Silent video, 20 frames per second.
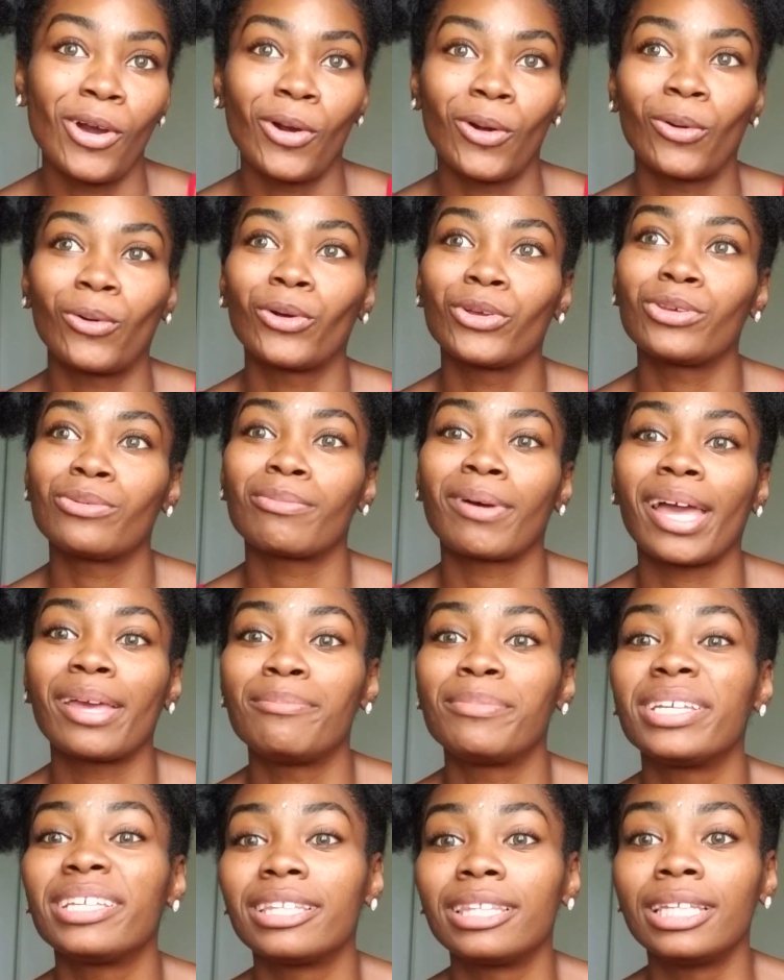Or you
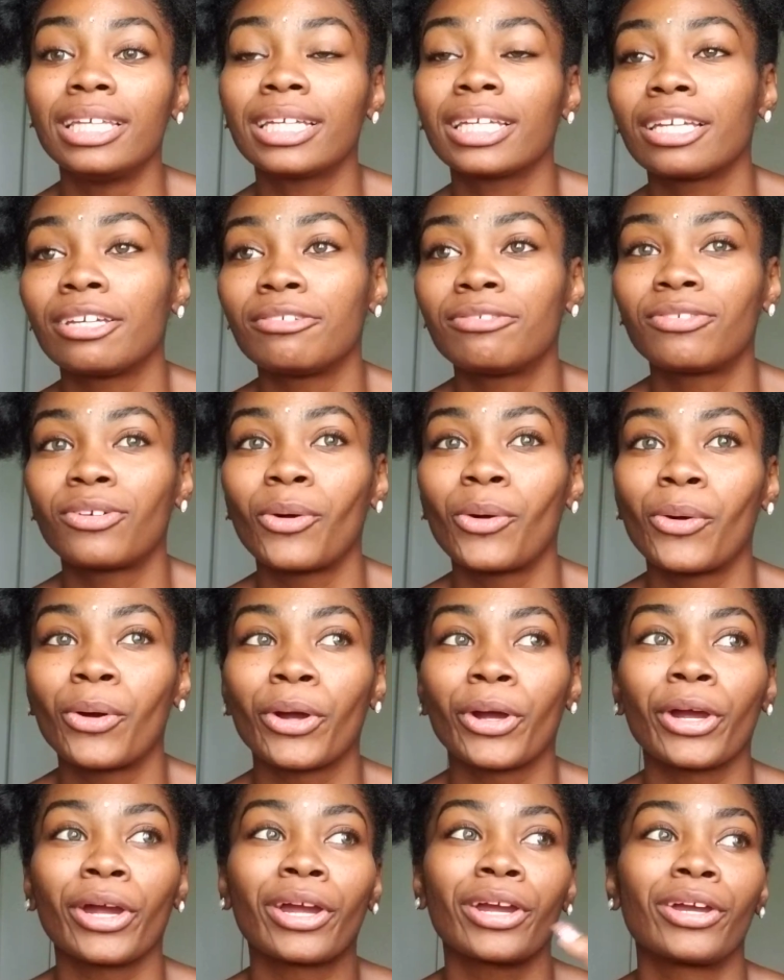might be looking
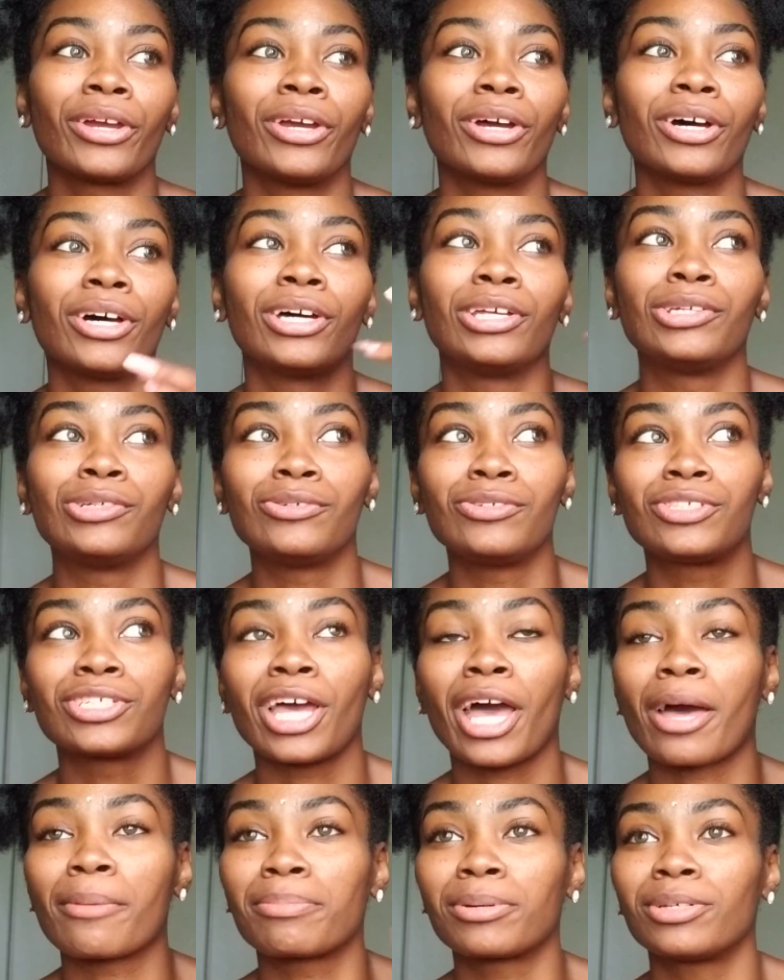for a new
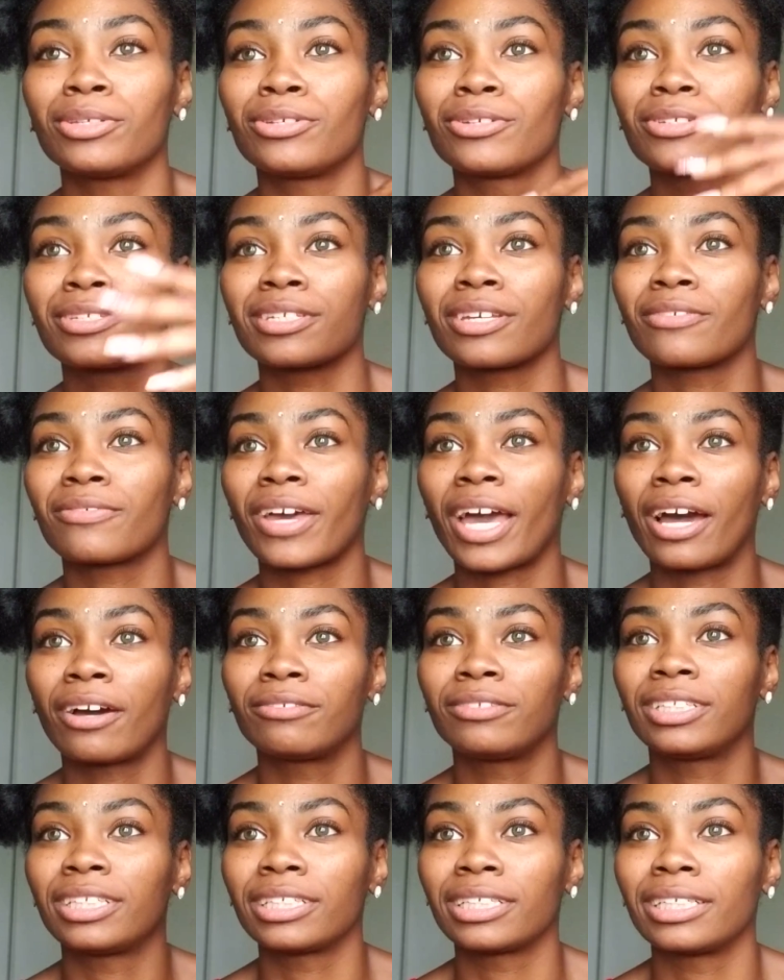job, putting yourself
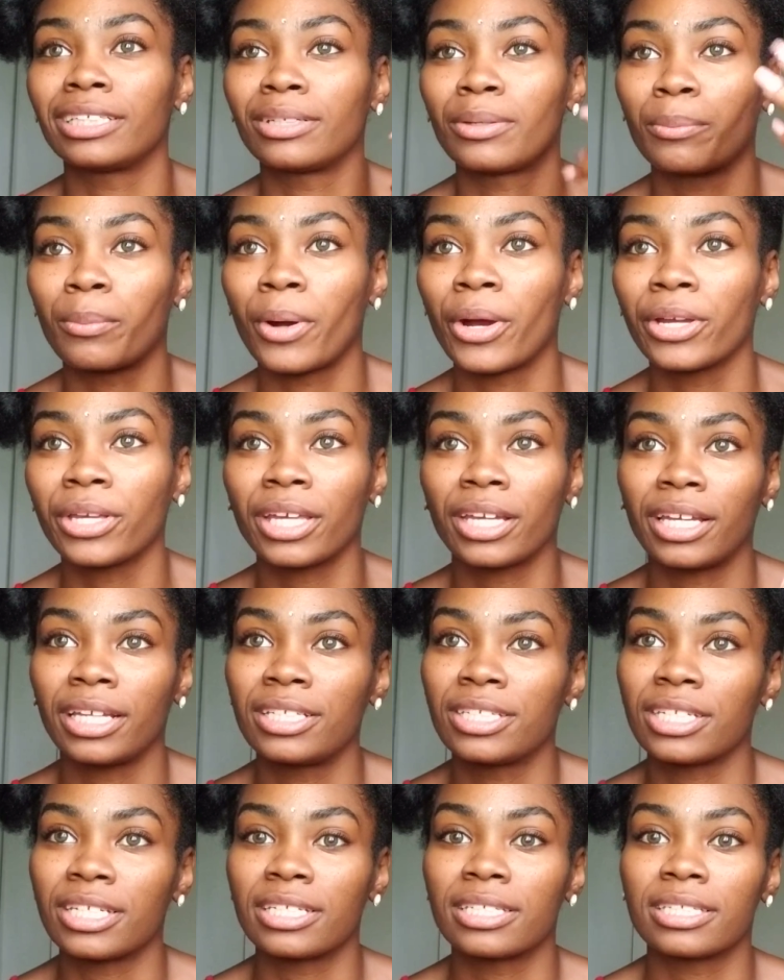out there in the market
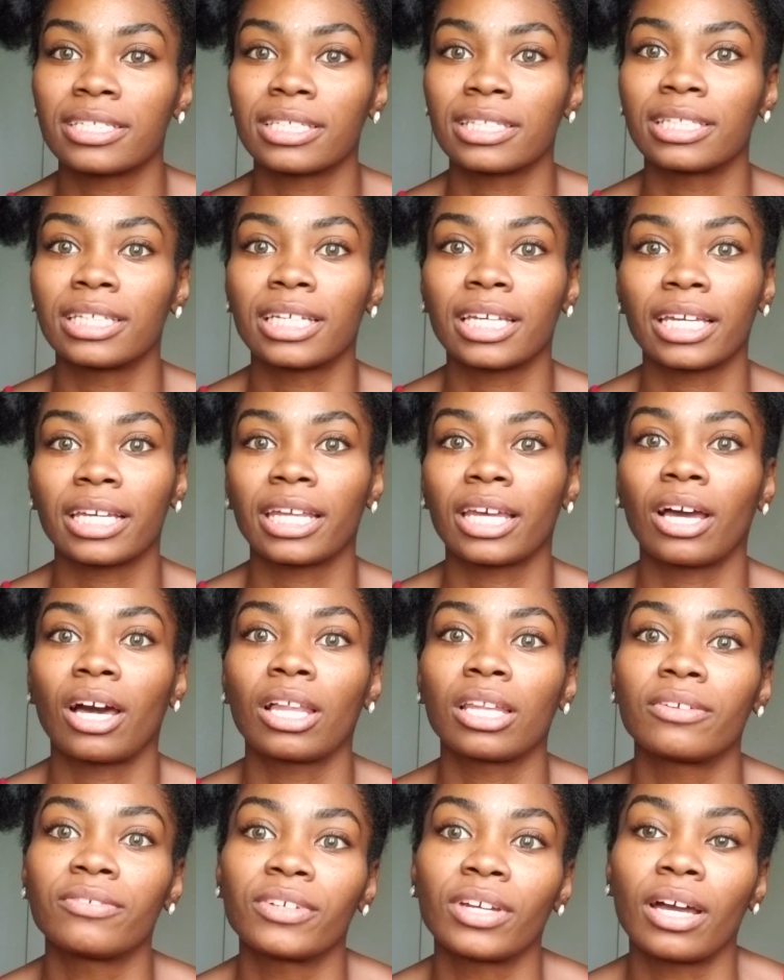and just looking at
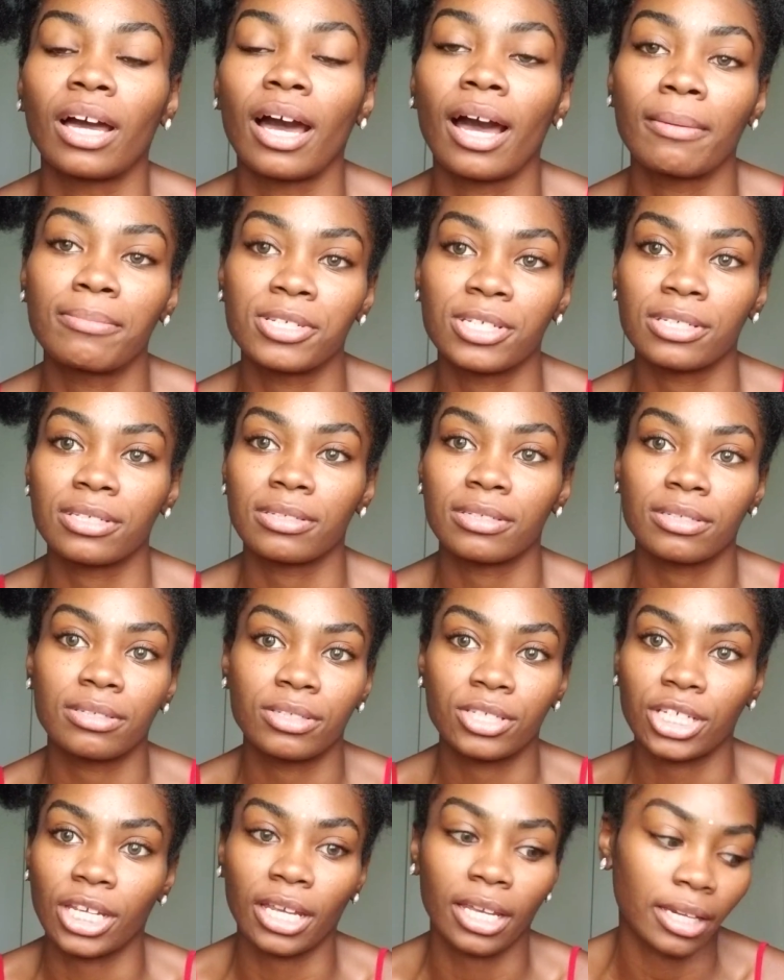all of your options,
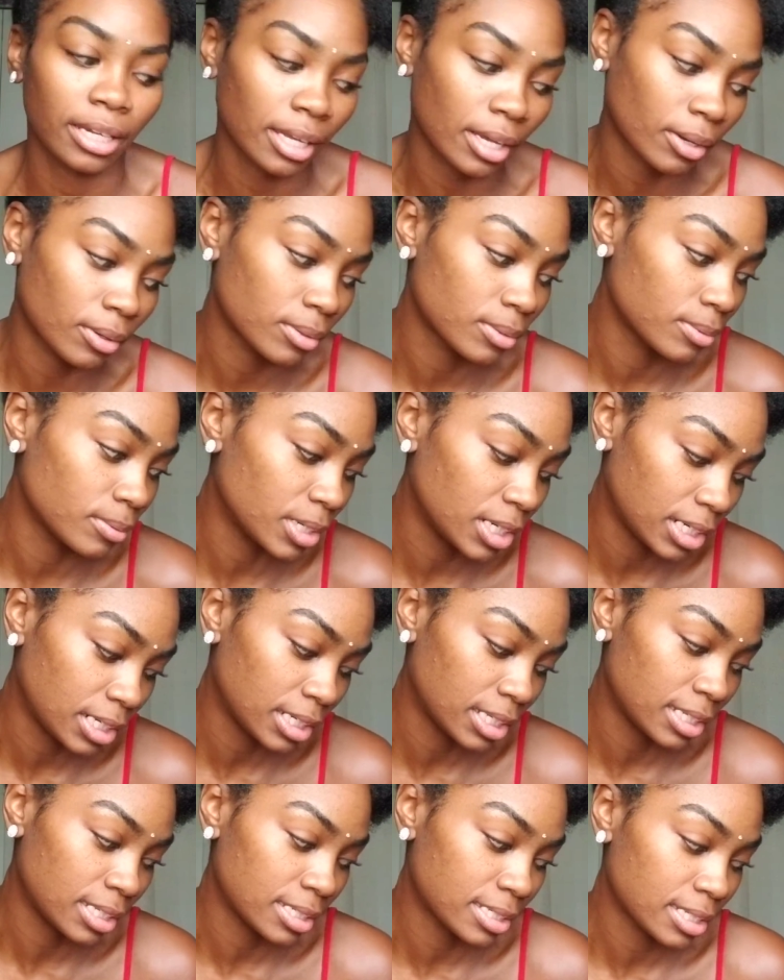checking out what it
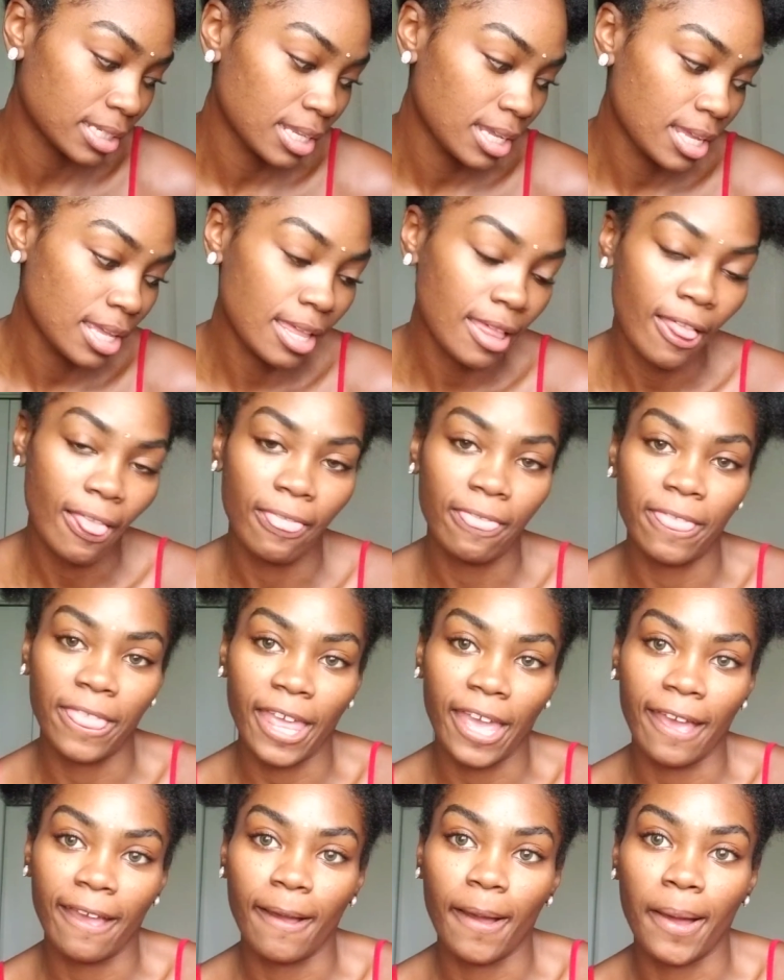is
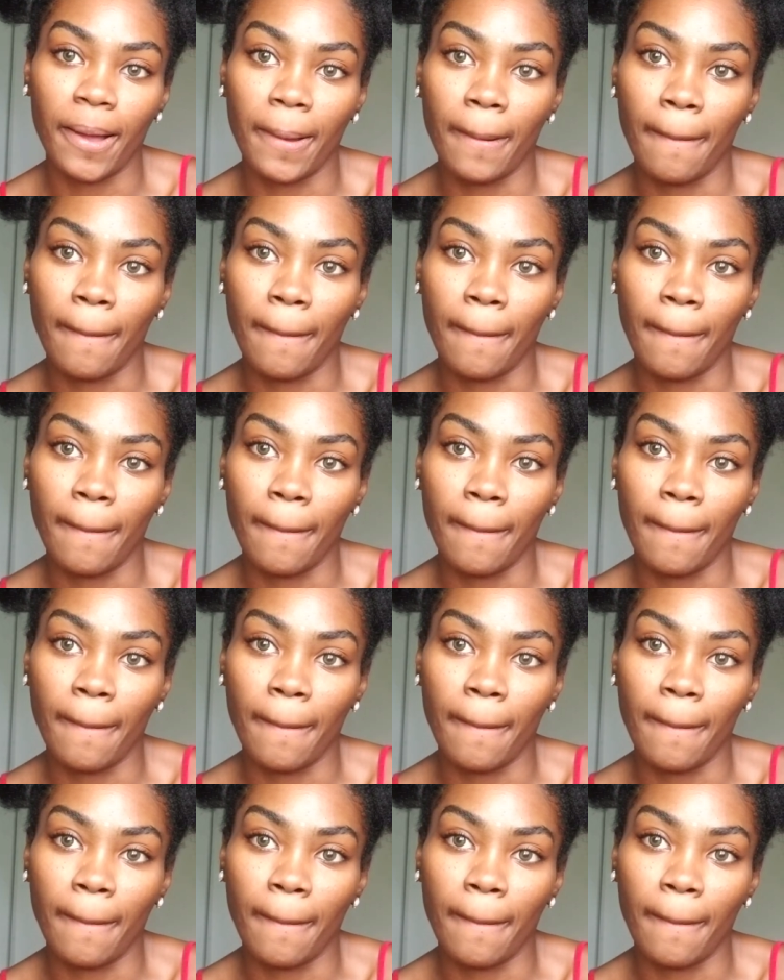that